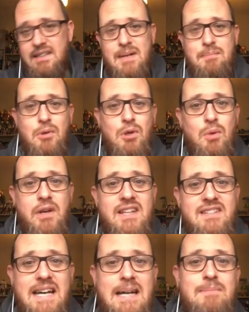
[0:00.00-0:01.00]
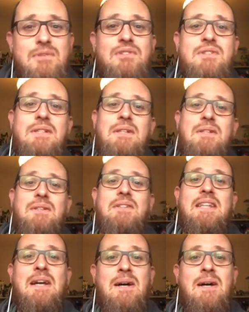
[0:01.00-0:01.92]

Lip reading: I broke one of the tabs on the